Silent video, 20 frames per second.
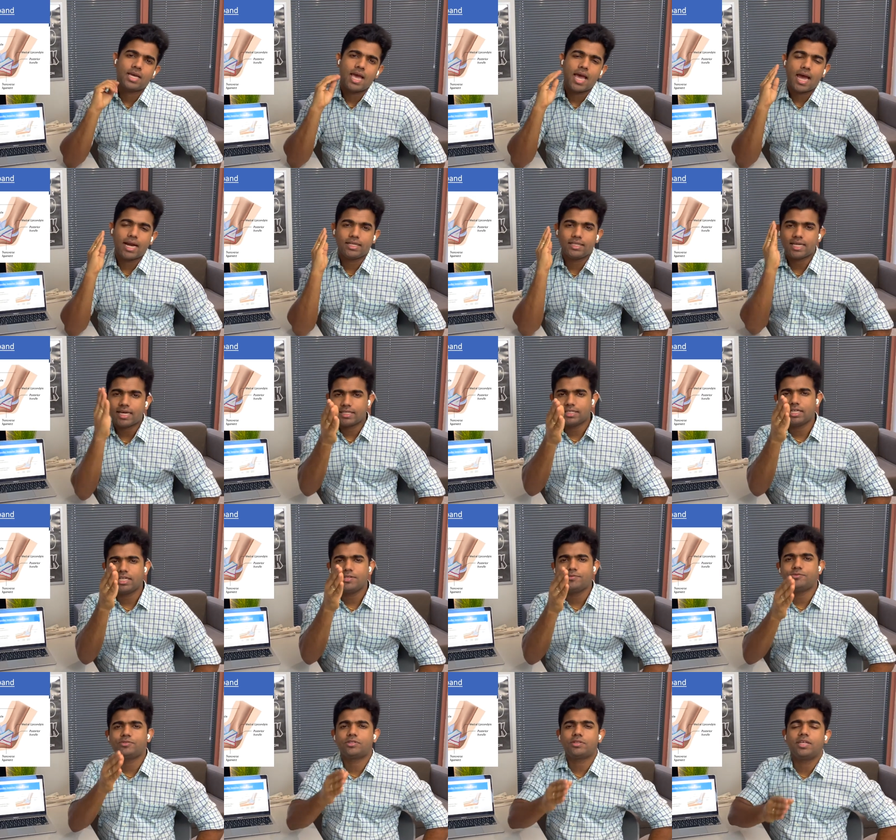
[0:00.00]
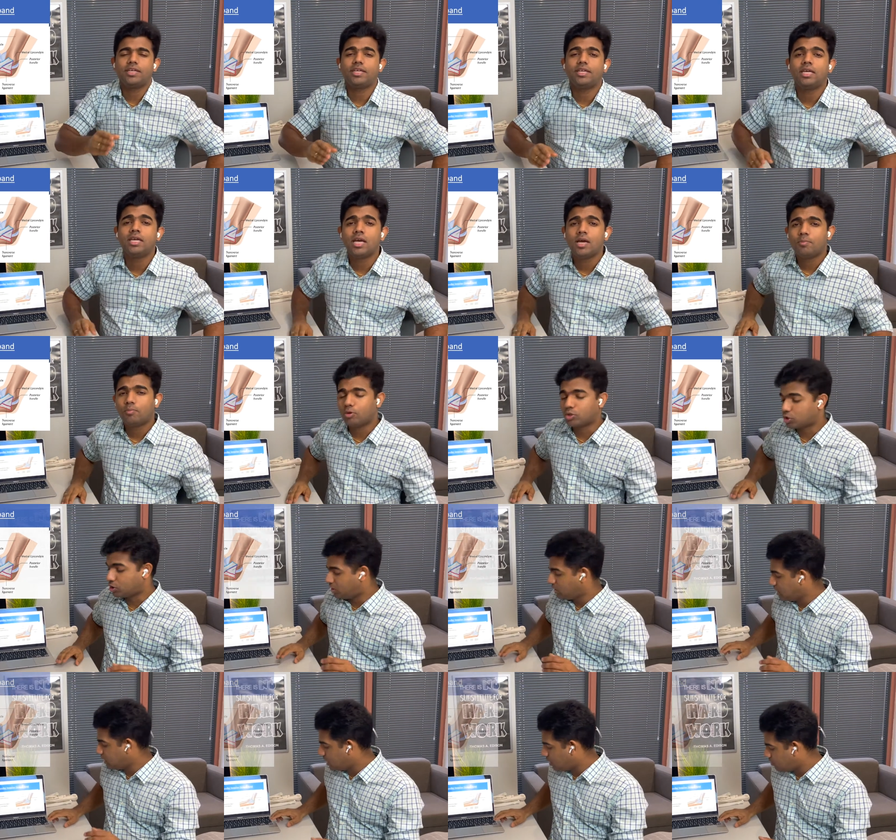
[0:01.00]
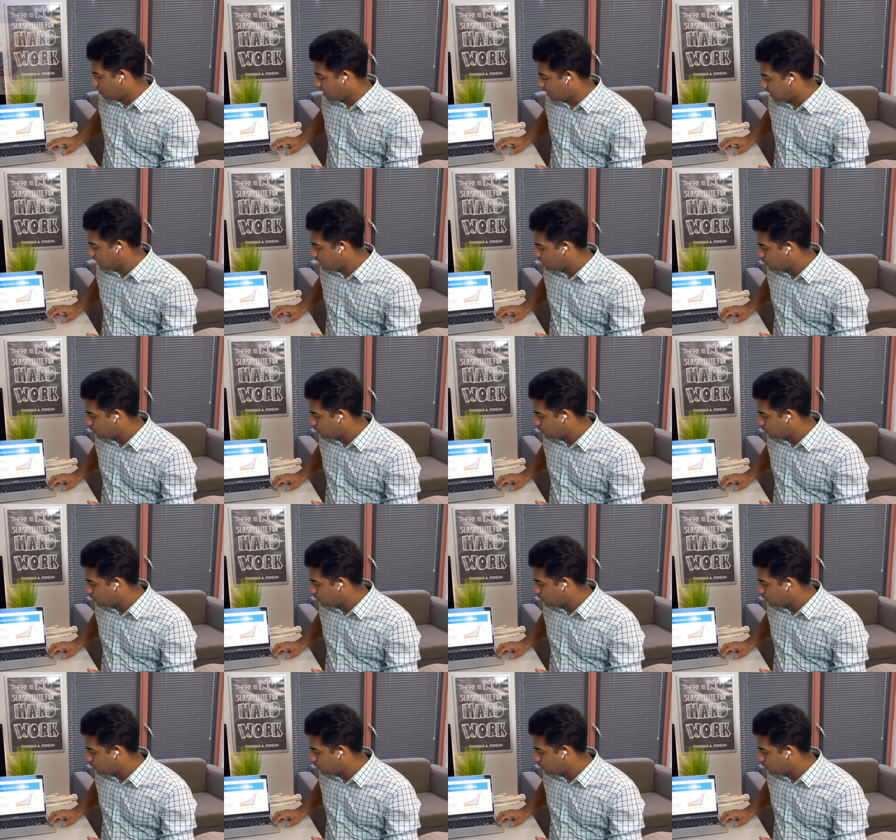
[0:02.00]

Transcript: And that leaves the posterior bundle to